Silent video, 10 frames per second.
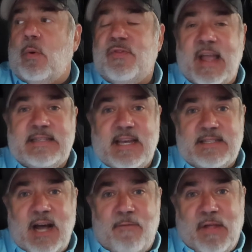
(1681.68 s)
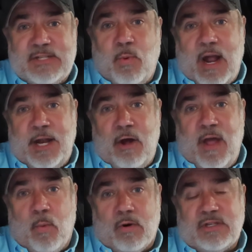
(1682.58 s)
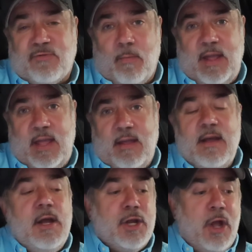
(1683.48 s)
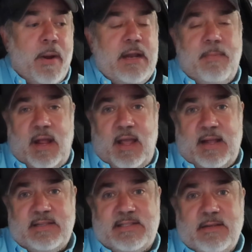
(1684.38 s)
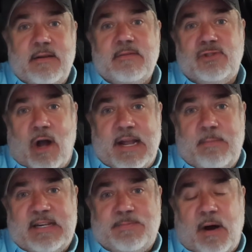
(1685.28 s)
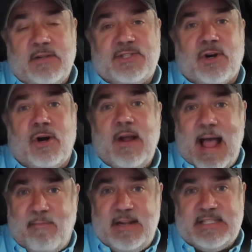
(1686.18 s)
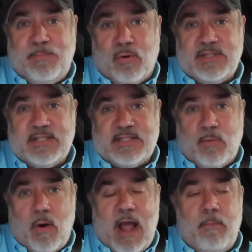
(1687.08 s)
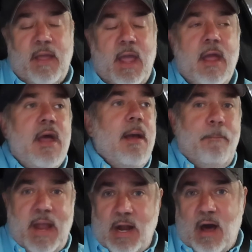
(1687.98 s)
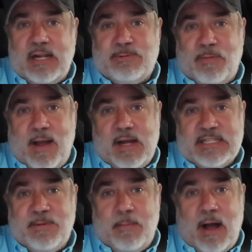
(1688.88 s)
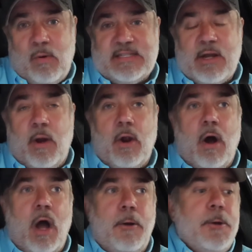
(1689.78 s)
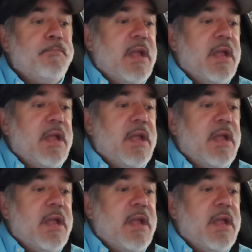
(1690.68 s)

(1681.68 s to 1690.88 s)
when things get tough, that's what I know that works for me. Going to meetings, talking to my sponsor, having a support system around me, being honest with my husband about what's going on,